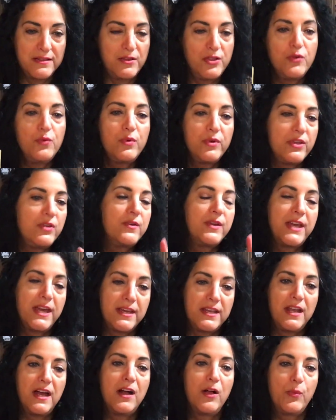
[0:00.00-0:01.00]
you
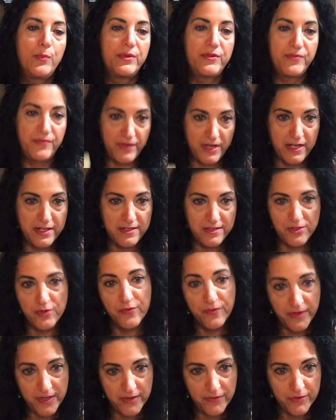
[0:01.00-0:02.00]
can't help but find your
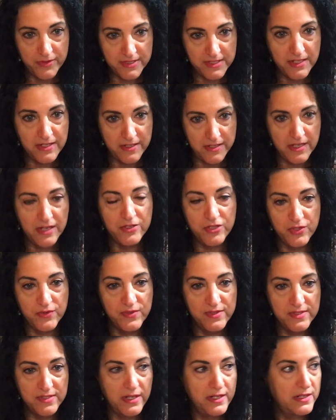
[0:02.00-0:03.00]
favorites on Adagio's
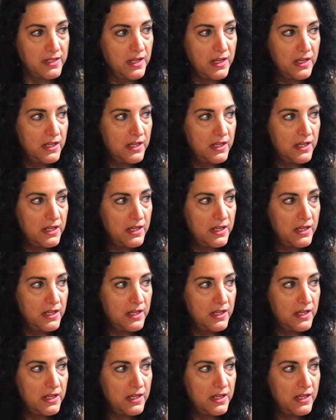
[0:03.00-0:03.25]
site.